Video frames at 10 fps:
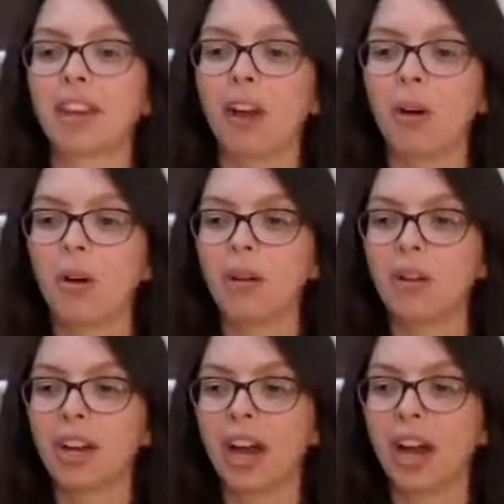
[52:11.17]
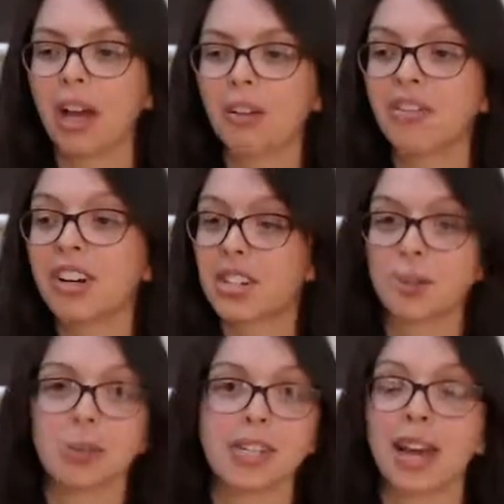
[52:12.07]
on
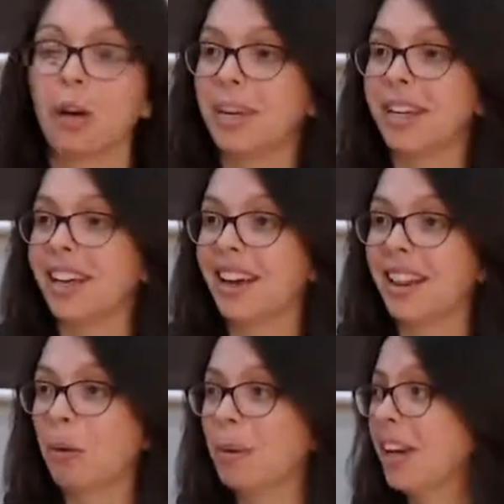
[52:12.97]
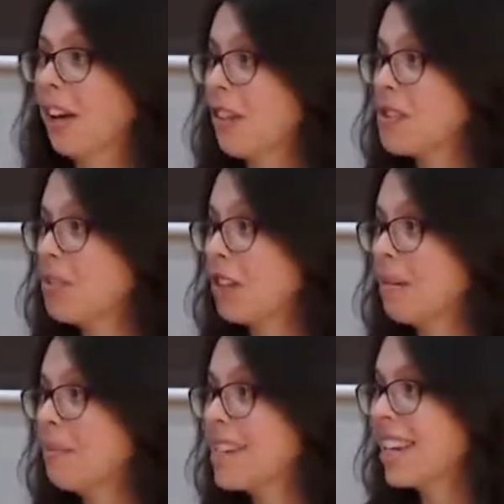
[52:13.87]
rituals. So that'll be live
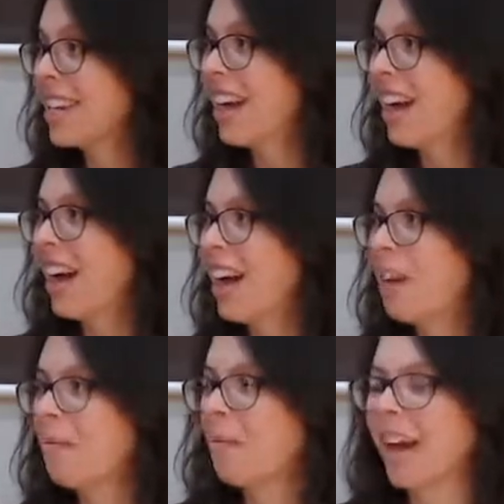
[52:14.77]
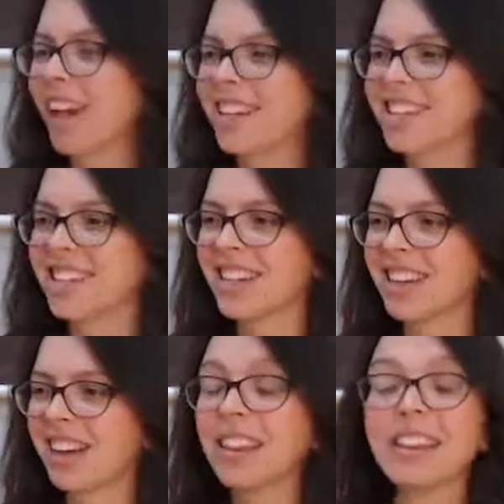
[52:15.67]
streamed. And
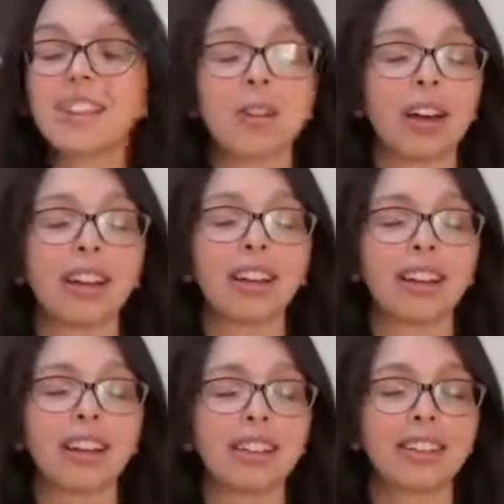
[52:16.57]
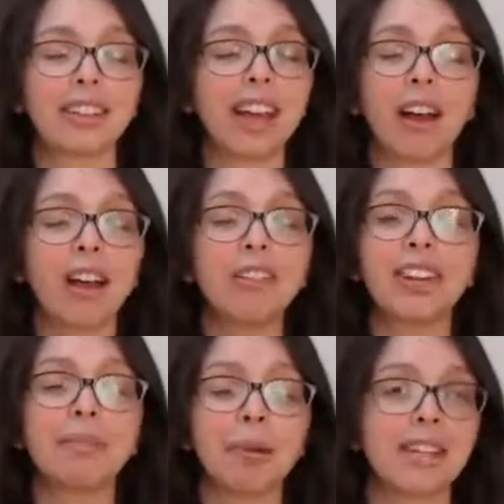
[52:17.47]
I think it's I
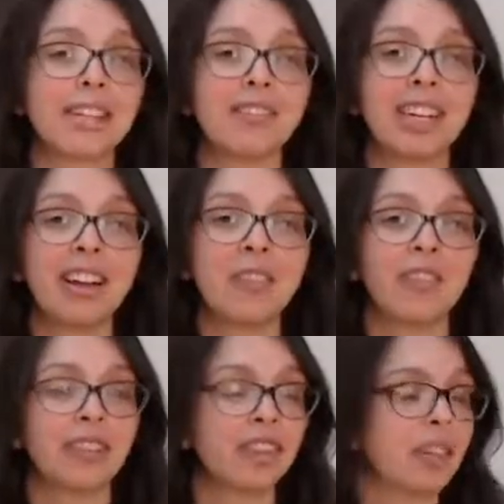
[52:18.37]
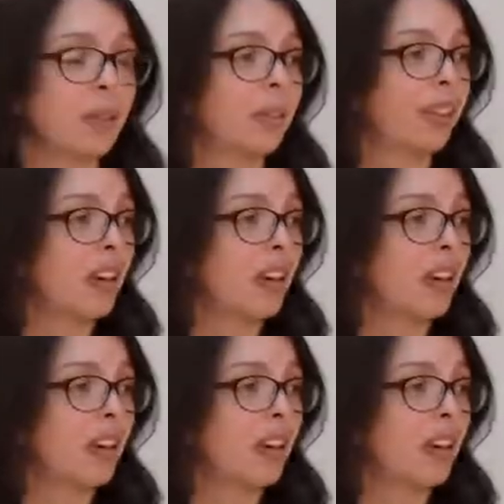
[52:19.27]
really personally really love ritual.